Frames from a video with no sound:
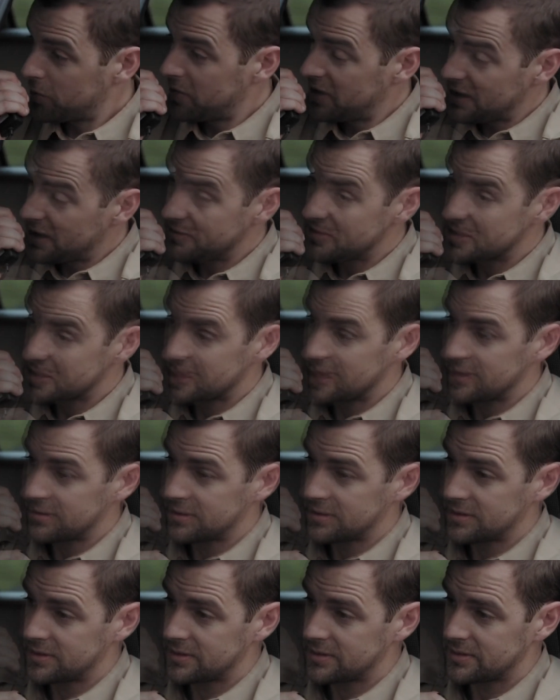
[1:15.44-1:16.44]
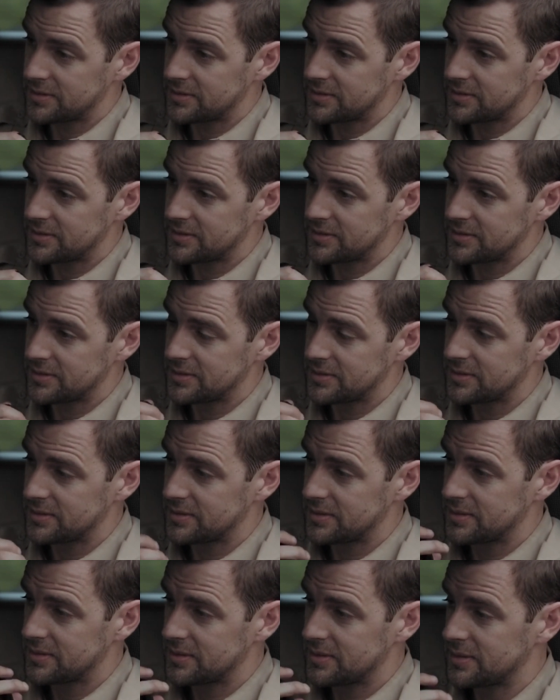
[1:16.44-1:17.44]
even extending anniversary greetings,
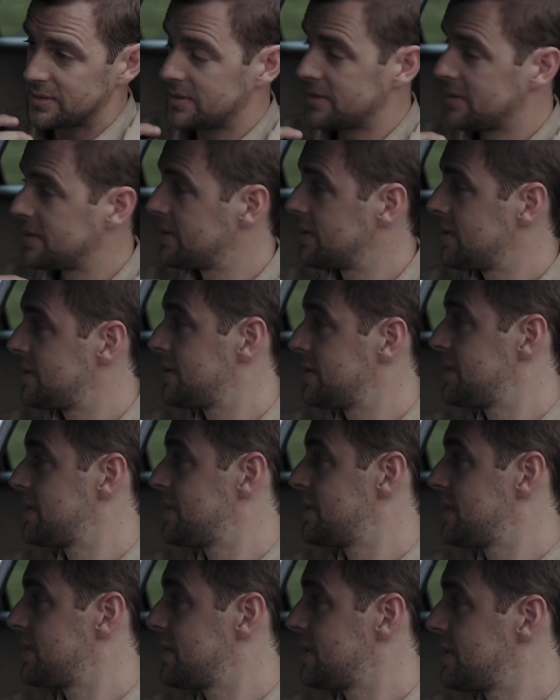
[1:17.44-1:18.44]
noting Beth's apparent